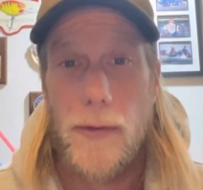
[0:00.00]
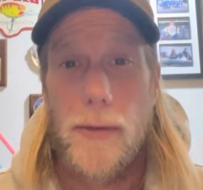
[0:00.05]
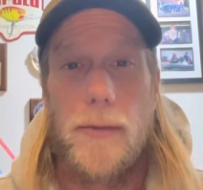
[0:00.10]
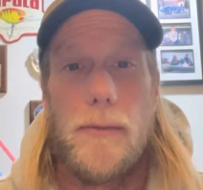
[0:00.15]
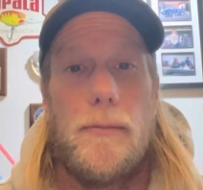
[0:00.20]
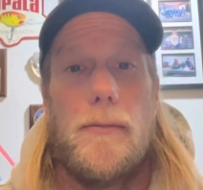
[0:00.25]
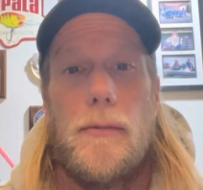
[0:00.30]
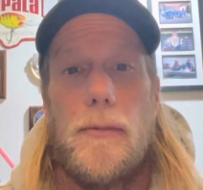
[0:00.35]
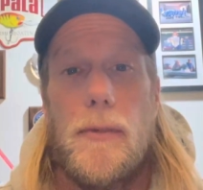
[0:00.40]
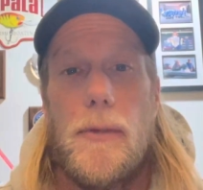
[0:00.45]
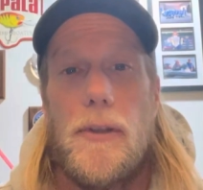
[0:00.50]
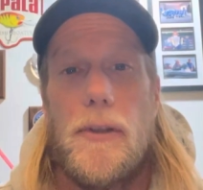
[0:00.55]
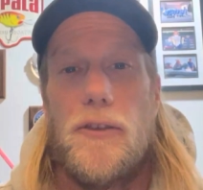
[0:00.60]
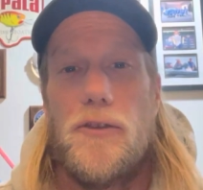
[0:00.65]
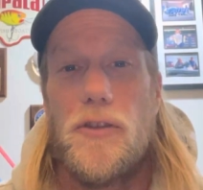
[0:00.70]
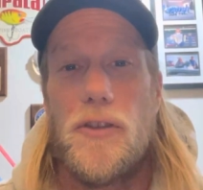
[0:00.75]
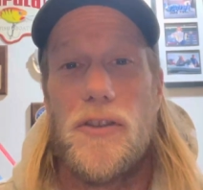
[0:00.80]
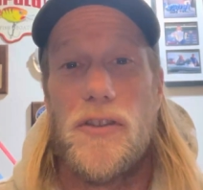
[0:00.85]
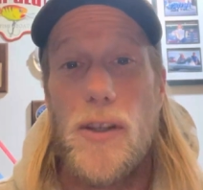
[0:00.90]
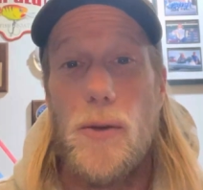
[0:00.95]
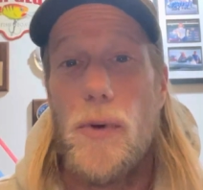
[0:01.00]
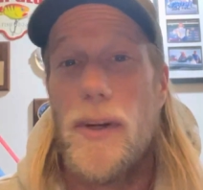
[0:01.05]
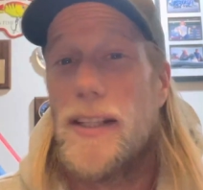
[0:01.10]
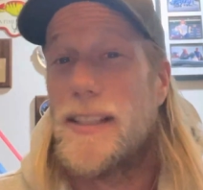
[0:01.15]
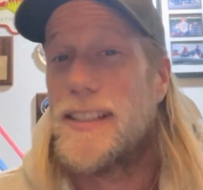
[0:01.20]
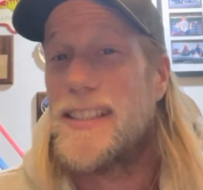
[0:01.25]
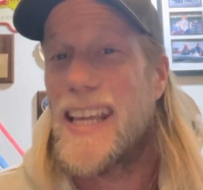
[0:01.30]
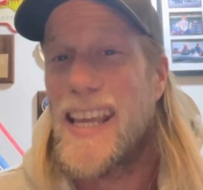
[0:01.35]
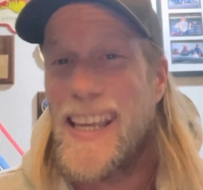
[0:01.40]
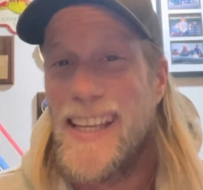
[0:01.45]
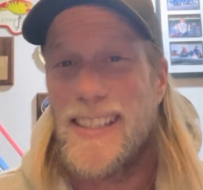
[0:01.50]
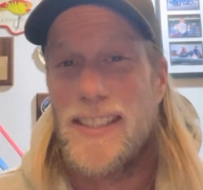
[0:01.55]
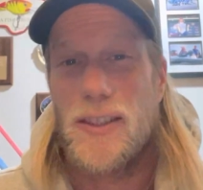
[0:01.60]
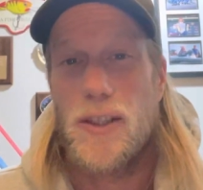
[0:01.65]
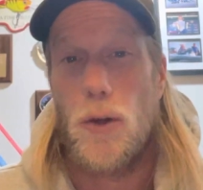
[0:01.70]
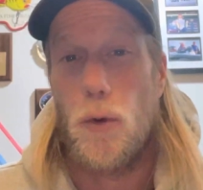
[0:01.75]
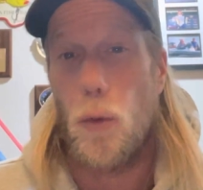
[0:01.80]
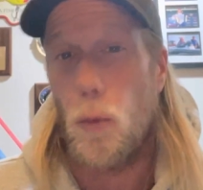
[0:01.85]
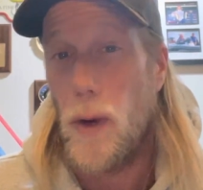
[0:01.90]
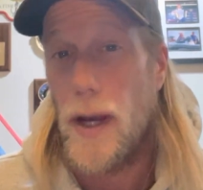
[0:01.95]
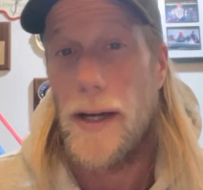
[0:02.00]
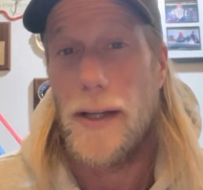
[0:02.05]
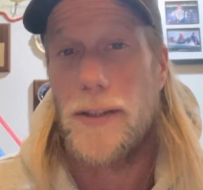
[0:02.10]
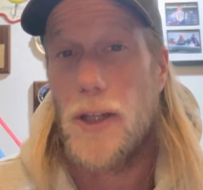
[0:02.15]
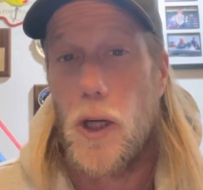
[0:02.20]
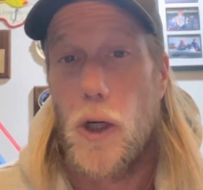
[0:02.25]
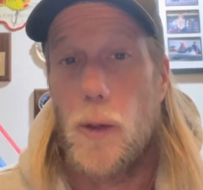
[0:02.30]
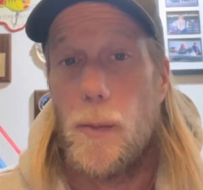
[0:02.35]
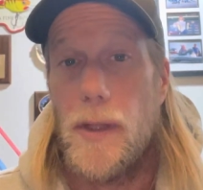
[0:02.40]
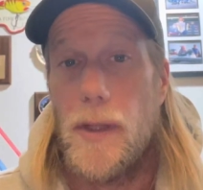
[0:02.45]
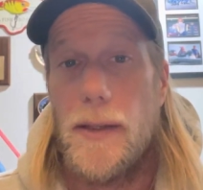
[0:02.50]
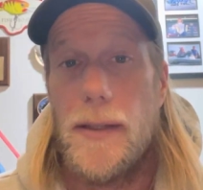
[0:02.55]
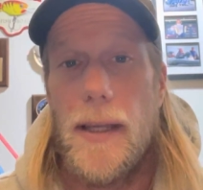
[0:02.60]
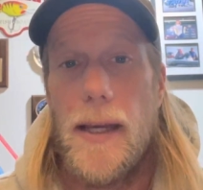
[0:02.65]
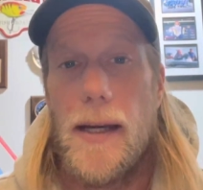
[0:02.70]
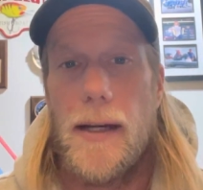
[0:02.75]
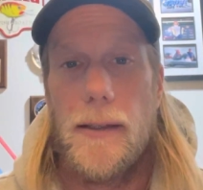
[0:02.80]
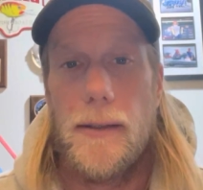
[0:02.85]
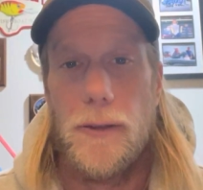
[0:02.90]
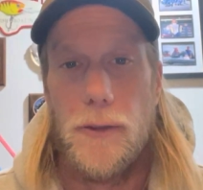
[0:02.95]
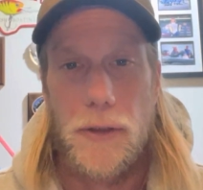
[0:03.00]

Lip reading: You should see what it takes to win a tournament there.